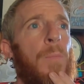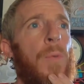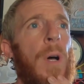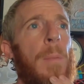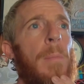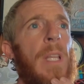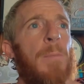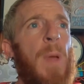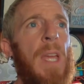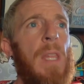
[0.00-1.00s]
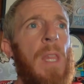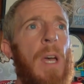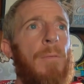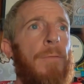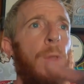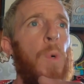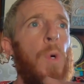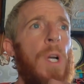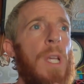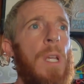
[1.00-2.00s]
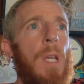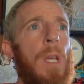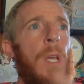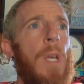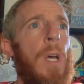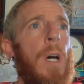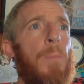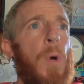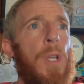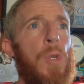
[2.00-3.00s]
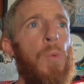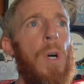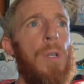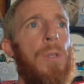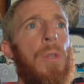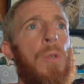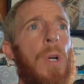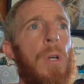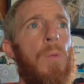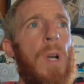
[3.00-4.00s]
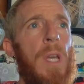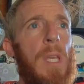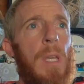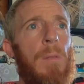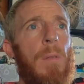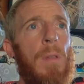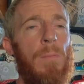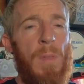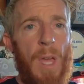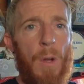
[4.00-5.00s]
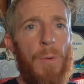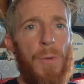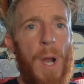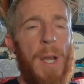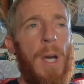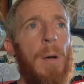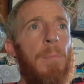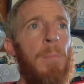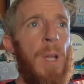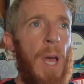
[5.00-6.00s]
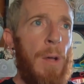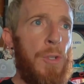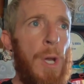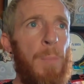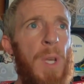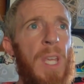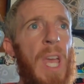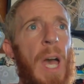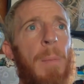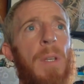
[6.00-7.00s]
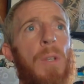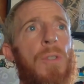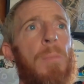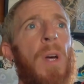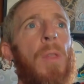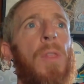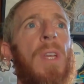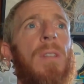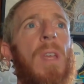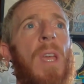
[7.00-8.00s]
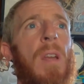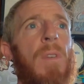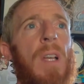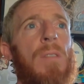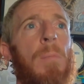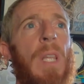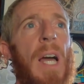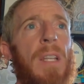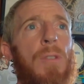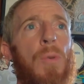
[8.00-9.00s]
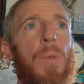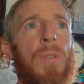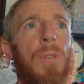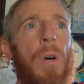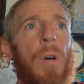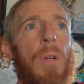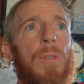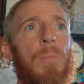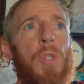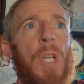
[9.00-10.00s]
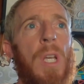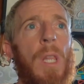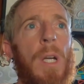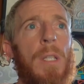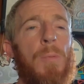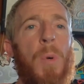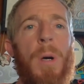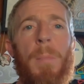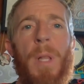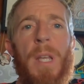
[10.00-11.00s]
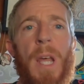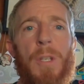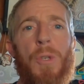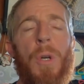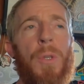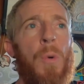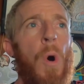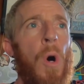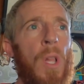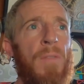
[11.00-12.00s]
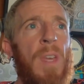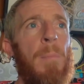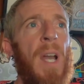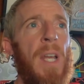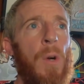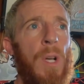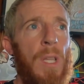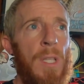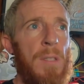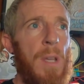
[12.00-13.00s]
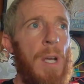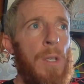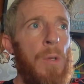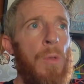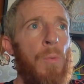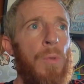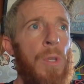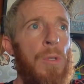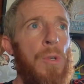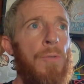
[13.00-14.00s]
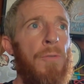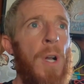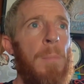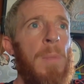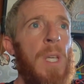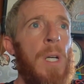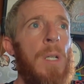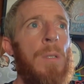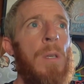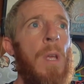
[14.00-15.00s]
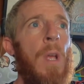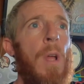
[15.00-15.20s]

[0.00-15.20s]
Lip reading: probably paint that flooring, pressure wash the truck when I get that all dried up. But I'll jump in the cab and do some other things. And I've got some lights to install, some chicken lights probably. Not sure I'll do all of them, but I know I at least got to do the two front because